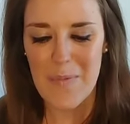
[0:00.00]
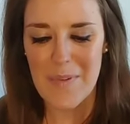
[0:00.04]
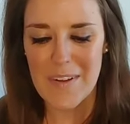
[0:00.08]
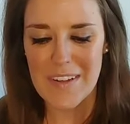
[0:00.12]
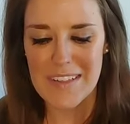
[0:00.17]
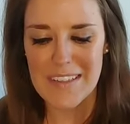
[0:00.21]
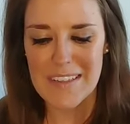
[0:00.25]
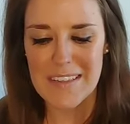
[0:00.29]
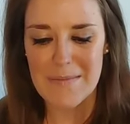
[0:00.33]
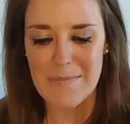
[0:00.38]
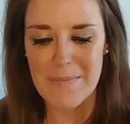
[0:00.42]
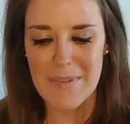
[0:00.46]

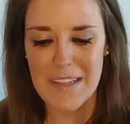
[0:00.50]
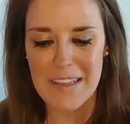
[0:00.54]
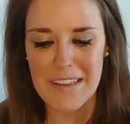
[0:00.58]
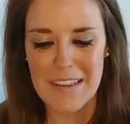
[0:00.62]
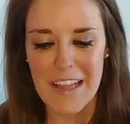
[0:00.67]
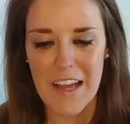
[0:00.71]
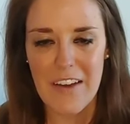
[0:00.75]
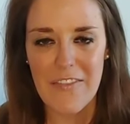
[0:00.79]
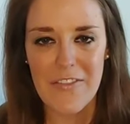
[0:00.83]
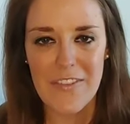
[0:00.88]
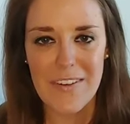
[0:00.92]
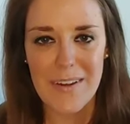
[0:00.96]
It's been
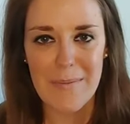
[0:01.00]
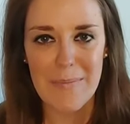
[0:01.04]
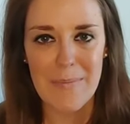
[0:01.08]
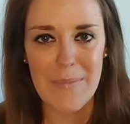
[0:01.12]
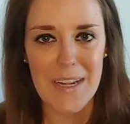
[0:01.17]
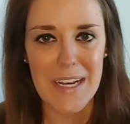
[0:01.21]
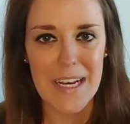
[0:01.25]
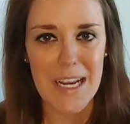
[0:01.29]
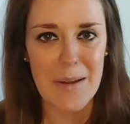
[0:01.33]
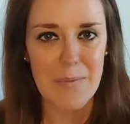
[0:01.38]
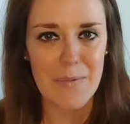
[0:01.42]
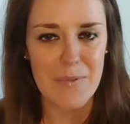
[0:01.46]
lovely
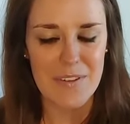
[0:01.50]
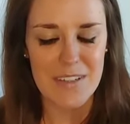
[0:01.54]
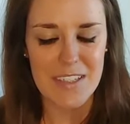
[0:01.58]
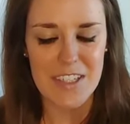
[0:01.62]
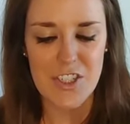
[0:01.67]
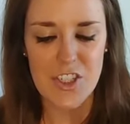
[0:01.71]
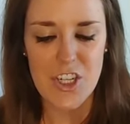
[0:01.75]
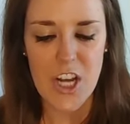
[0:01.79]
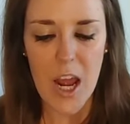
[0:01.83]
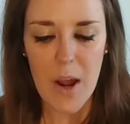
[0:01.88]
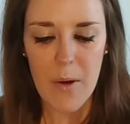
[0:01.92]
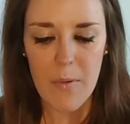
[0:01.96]
being able to
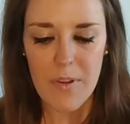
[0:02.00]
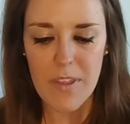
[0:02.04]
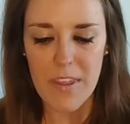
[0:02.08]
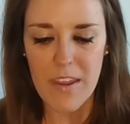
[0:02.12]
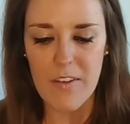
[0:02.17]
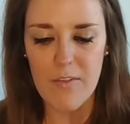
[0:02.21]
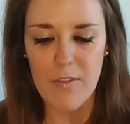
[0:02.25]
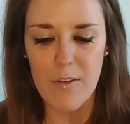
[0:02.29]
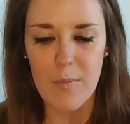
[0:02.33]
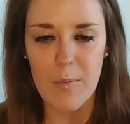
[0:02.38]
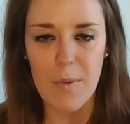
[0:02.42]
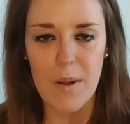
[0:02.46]
chat with
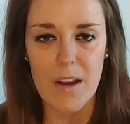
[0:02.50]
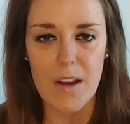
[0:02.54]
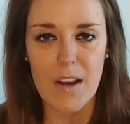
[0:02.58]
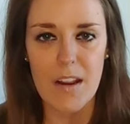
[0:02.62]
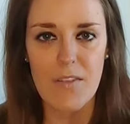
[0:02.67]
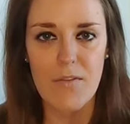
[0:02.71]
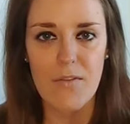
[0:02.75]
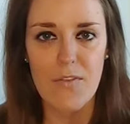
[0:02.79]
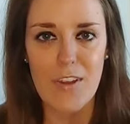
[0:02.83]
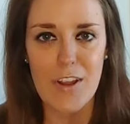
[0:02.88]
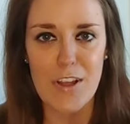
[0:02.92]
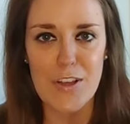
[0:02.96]
everybody
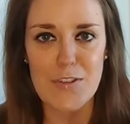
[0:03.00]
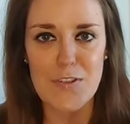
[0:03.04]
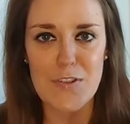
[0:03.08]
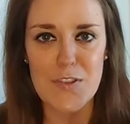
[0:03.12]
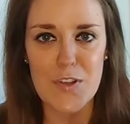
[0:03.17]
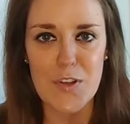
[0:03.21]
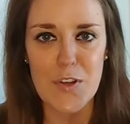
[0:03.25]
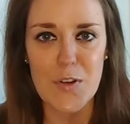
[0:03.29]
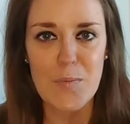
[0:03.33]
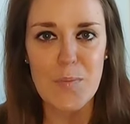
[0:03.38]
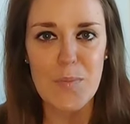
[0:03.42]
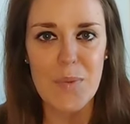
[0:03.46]
via
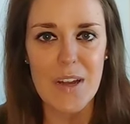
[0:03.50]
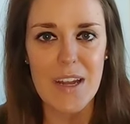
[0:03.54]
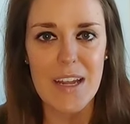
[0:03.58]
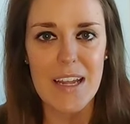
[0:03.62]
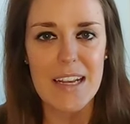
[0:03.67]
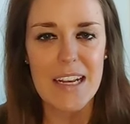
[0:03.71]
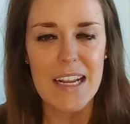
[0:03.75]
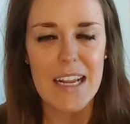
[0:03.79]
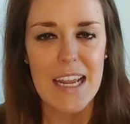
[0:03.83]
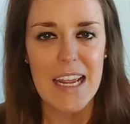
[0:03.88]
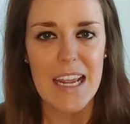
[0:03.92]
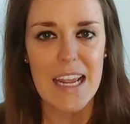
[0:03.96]
Zoom,
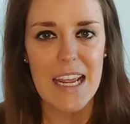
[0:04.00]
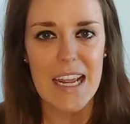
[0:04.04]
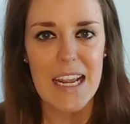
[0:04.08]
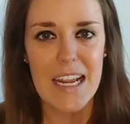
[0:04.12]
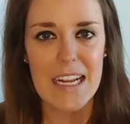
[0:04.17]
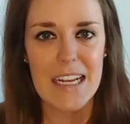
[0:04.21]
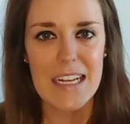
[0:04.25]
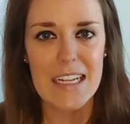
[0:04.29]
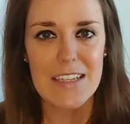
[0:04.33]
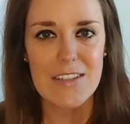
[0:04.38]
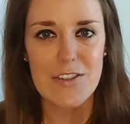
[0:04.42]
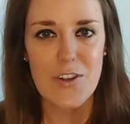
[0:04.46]
but
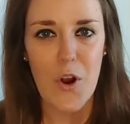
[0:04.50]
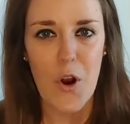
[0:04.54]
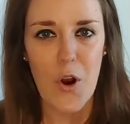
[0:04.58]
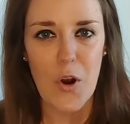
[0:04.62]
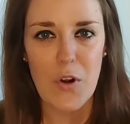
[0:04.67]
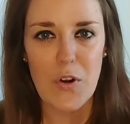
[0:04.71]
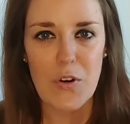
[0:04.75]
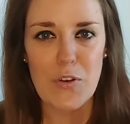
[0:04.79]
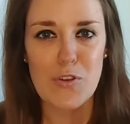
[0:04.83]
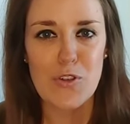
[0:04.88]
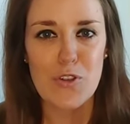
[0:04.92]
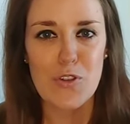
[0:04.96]
it is
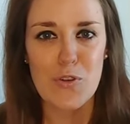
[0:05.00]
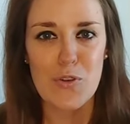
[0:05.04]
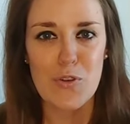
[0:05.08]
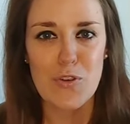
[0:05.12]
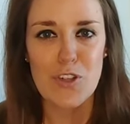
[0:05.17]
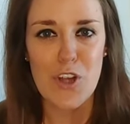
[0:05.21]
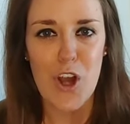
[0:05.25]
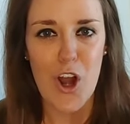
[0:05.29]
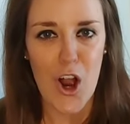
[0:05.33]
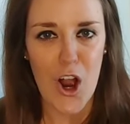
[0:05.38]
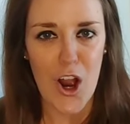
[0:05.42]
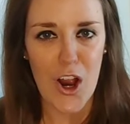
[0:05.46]
harder to
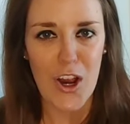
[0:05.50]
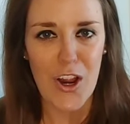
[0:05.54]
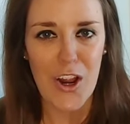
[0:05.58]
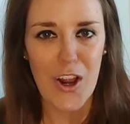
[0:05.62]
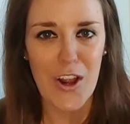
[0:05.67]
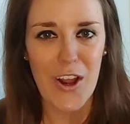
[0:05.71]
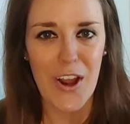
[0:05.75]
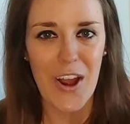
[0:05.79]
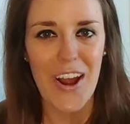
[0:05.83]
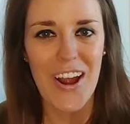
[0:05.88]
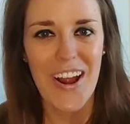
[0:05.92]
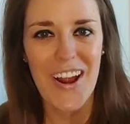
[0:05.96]

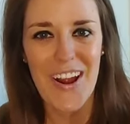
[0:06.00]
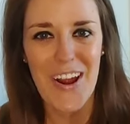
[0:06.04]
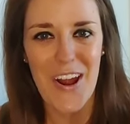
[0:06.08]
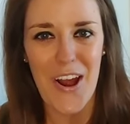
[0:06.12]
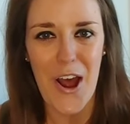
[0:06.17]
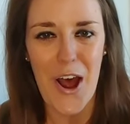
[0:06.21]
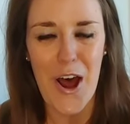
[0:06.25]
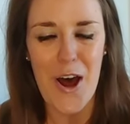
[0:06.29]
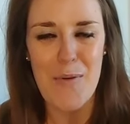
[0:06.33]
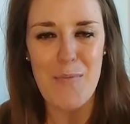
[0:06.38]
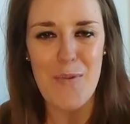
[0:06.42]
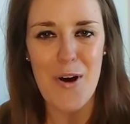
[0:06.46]
talk
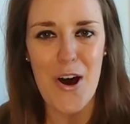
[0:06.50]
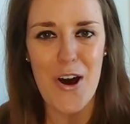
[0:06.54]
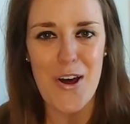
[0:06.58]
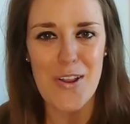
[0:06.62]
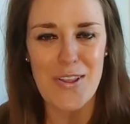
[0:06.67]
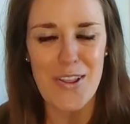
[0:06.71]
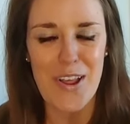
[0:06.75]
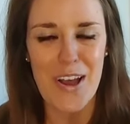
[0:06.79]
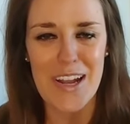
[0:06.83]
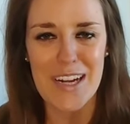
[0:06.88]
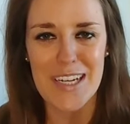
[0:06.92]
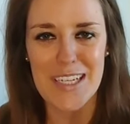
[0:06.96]

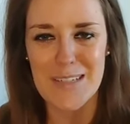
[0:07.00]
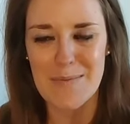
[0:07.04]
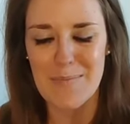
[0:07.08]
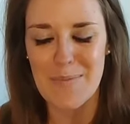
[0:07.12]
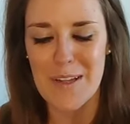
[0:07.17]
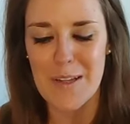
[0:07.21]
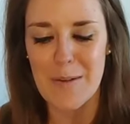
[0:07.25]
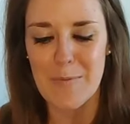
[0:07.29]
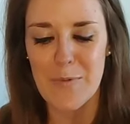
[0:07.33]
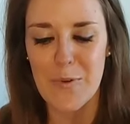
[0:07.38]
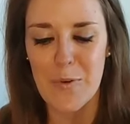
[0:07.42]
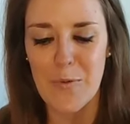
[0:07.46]
online to
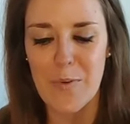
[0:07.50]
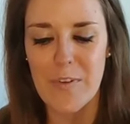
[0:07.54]
people.